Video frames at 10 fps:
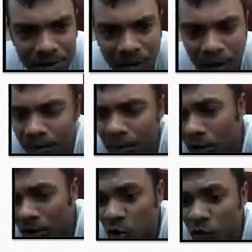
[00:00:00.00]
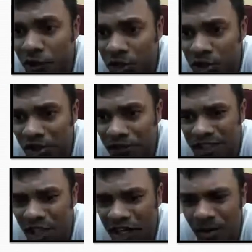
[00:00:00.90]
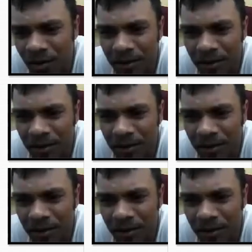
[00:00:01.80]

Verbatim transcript: thread, so this is not a doc.